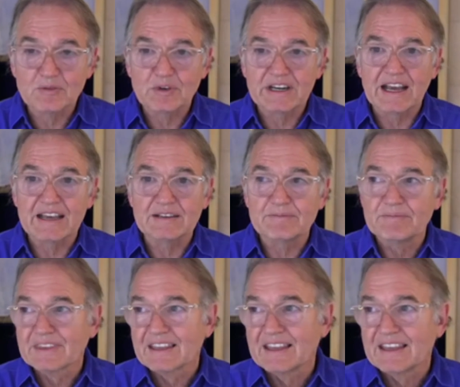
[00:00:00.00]
when I
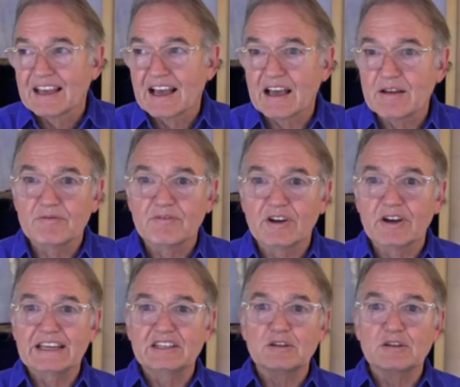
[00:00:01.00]
am
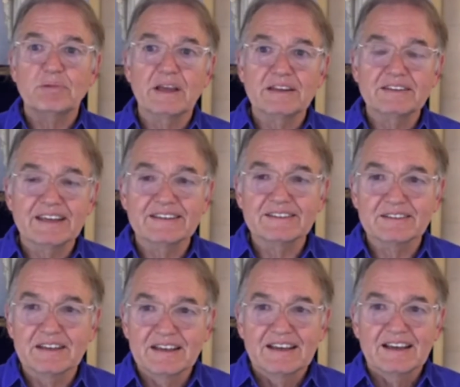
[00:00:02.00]
very independent.
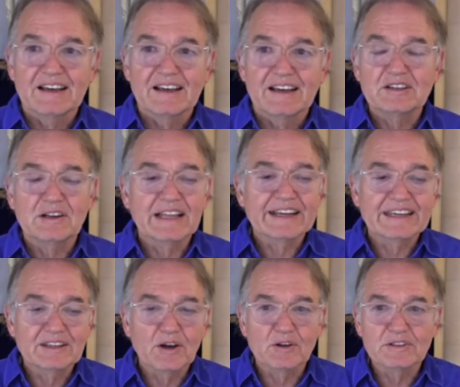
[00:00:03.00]
You know, like in
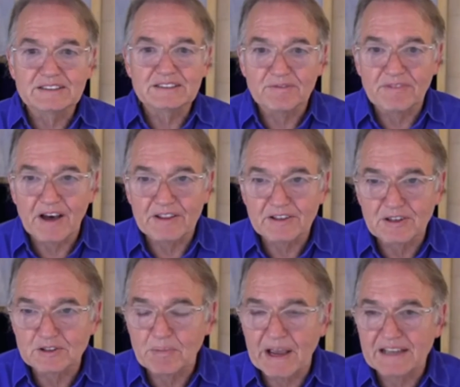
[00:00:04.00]
the old days of Father
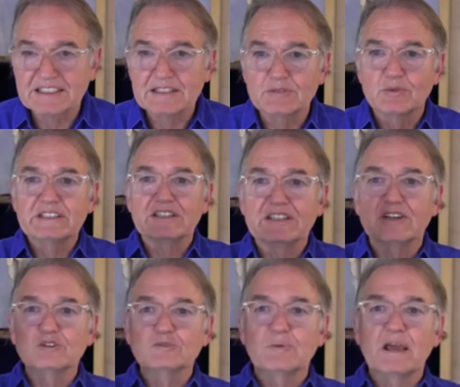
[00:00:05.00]
Knows Best, he'd read the
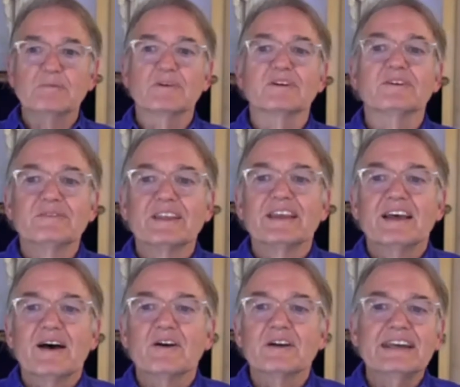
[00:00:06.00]
newspaper.
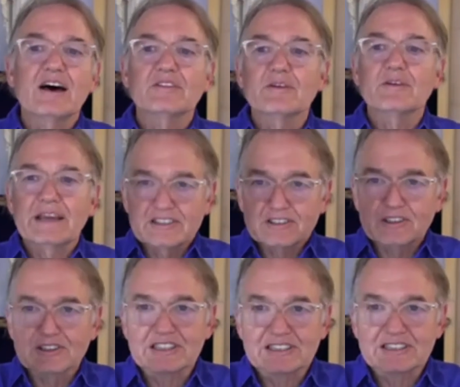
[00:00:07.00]
Okay, now the man just
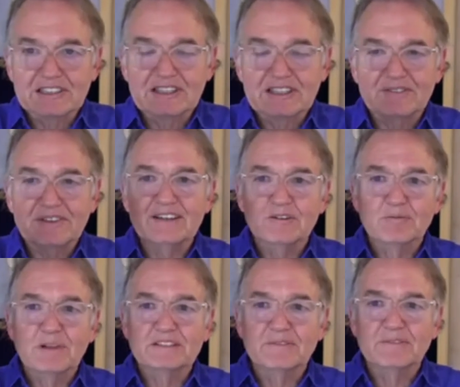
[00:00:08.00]
looks at the TV or
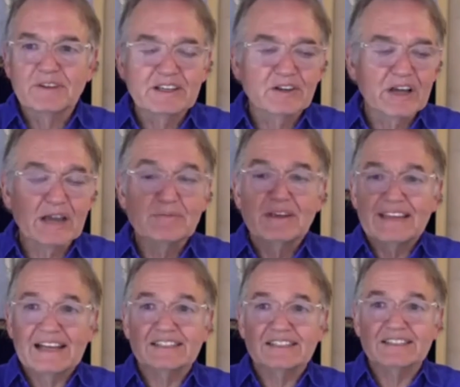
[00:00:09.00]
plays a video game.
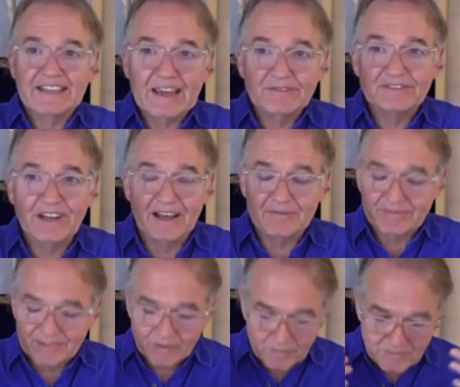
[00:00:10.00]
That's his cave time.
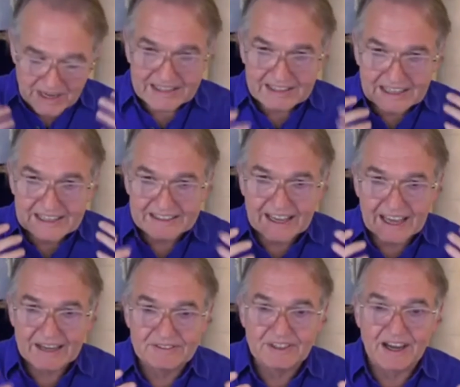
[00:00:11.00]
Men need
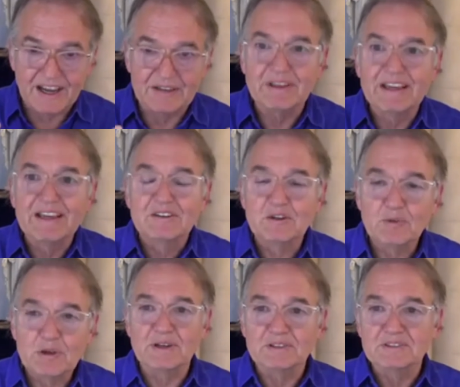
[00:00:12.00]
cave time to
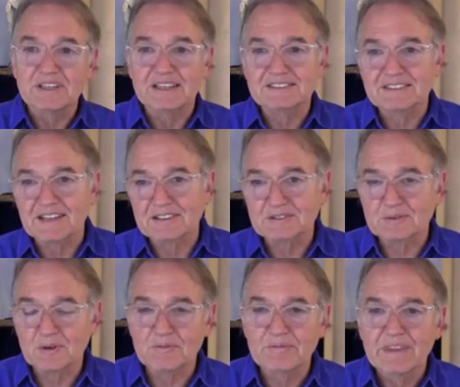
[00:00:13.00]
rebuild
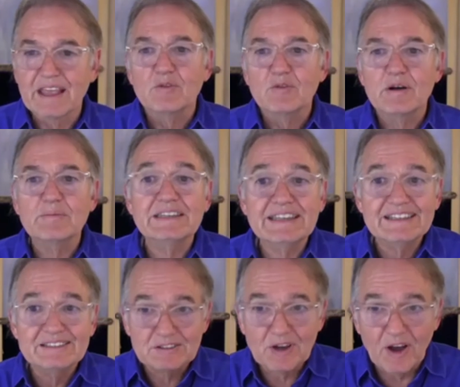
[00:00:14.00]
testosterone. Women need
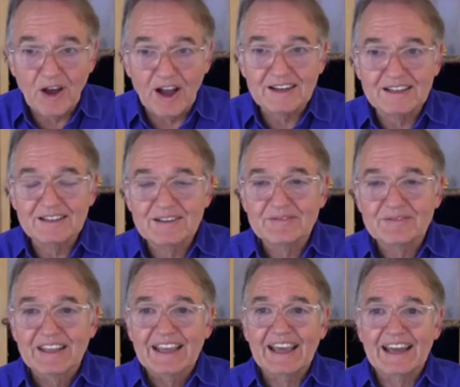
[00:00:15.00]
to talk.
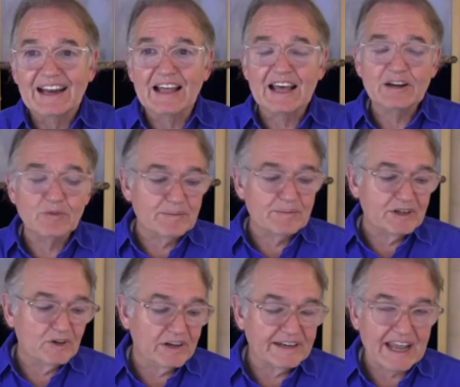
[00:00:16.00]
And a lot of women
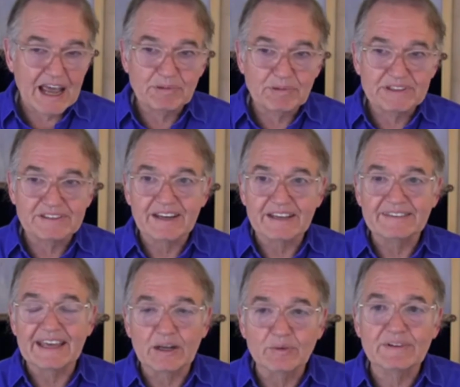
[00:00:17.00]
who are unhappy today, they
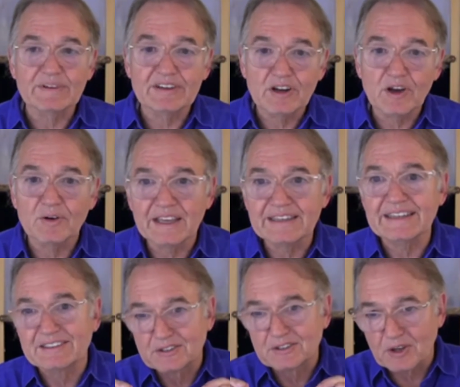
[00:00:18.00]
don't even know they
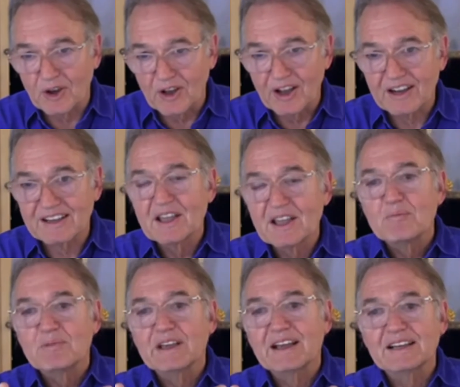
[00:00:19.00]
need to talk,
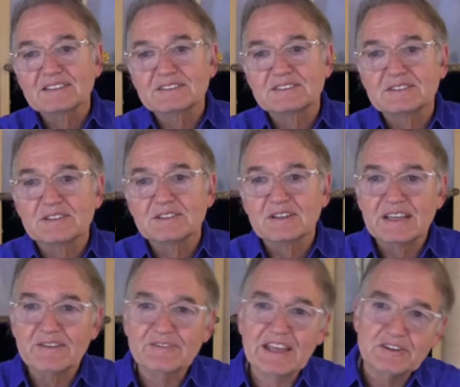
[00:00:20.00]
because
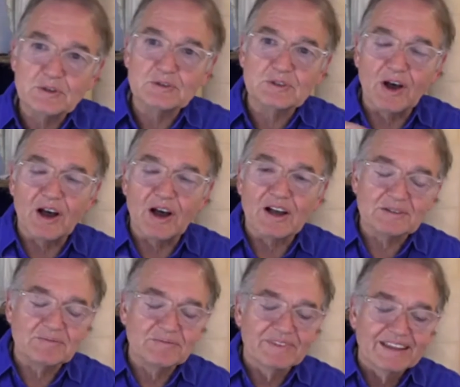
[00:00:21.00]
if they do talk,
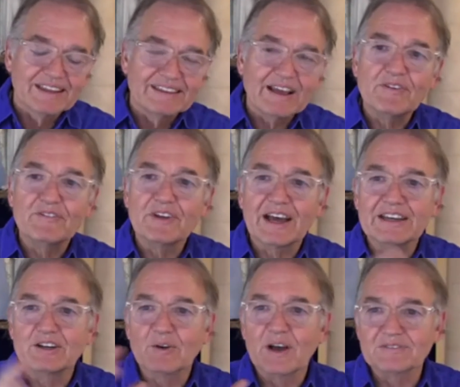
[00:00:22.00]
they often feel I
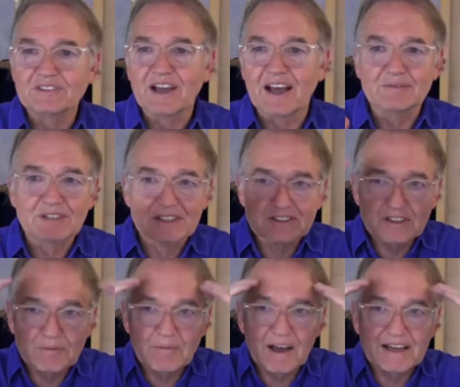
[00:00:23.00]
don't have time, because
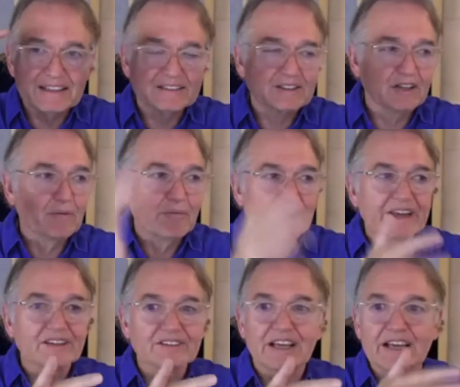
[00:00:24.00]
their mind is on the
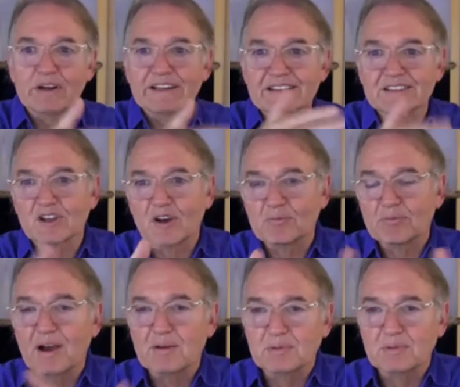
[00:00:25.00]
male side wanting to solve
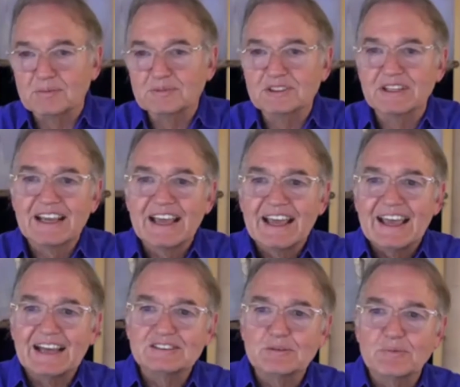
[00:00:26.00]
problems
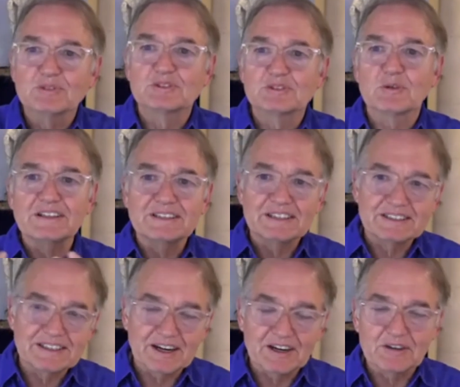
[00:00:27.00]
as opposed to wanting to
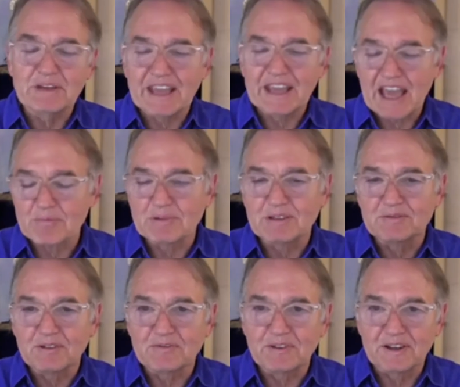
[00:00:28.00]
share and be happy and
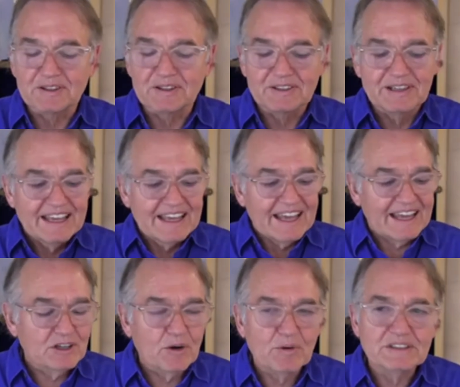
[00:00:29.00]
fulfilled.
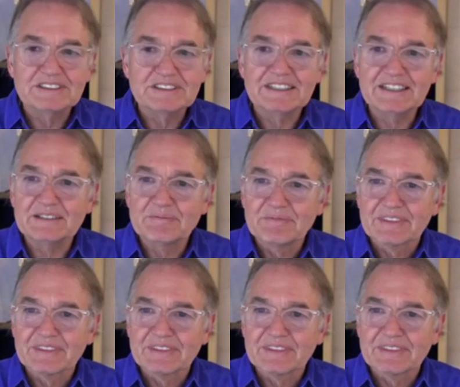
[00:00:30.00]
And so when she